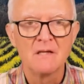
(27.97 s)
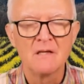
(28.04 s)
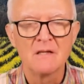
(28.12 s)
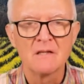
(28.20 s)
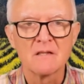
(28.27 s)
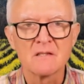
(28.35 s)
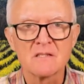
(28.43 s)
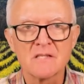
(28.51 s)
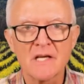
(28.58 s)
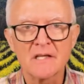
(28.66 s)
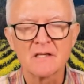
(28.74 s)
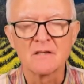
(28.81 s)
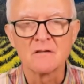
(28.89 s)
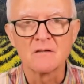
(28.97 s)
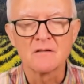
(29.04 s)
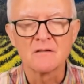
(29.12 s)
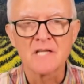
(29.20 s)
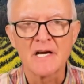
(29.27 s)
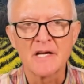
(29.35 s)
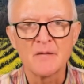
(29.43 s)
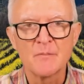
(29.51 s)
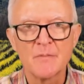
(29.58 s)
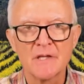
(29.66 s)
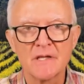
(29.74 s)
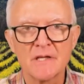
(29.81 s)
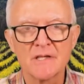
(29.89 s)
The second type
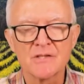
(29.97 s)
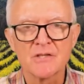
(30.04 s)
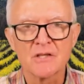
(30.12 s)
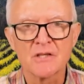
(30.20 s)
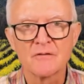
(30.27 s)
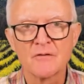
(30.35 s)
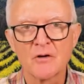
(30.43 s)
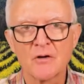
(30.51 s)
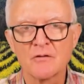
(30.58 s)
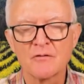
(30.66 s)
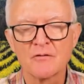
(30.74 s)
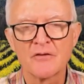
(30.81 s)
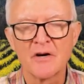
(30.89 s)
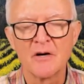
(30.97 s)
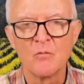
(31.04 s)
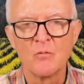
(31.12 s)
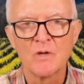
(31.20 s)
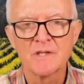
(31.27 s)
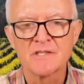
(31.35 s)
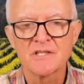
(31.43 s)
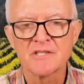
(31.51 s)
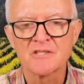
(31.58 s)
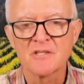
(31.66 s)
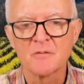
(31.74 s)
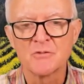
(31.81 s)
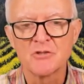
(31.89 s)
is to convert from one
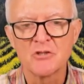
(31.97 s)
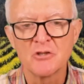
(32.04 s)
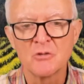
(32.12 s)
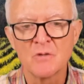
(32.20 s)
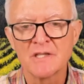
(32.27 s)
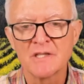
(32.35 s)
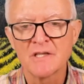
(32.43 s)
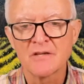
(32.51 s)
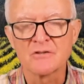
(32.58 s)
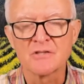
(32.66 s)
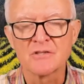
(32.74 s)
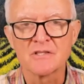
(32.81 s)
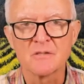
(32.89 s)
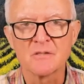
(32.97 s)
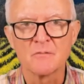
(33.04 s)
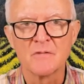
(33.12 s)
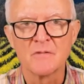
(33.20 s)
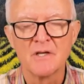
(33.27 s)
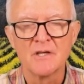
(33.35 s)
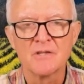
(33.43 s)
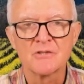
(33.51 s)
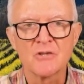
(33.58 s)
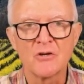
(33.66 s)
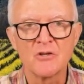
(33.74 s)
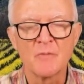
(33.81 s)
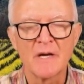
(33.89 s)
system to another system. So
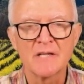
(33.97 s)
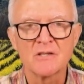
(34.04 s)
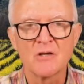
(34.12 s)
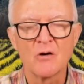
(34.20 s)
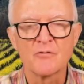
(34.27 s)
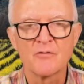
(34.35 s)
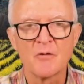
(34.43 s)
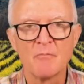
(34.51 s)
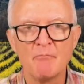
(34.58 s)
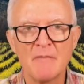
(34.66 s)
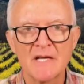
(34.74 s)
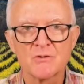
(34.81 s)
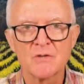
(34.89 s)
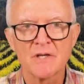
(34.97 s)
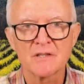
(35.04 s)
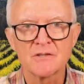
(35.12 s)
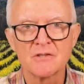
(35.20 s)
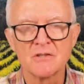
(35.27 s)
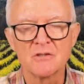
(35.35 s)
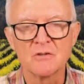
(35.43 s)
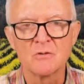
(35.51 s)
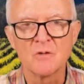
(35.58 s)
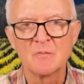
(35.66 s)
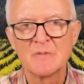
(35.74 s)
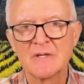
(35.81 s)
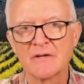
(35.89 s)
you might go from metric to
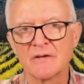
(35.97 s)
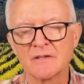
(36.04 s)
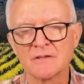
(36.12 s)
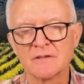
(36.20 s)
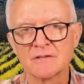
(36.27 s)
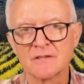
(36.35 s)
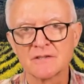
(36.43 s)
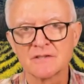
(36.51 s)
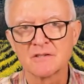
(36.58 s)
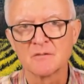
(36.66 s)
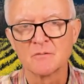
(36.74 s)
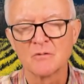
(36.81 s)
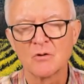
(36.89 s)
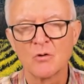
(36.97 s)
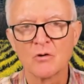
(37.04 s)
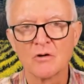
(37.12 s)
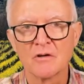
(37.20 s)
imperial system or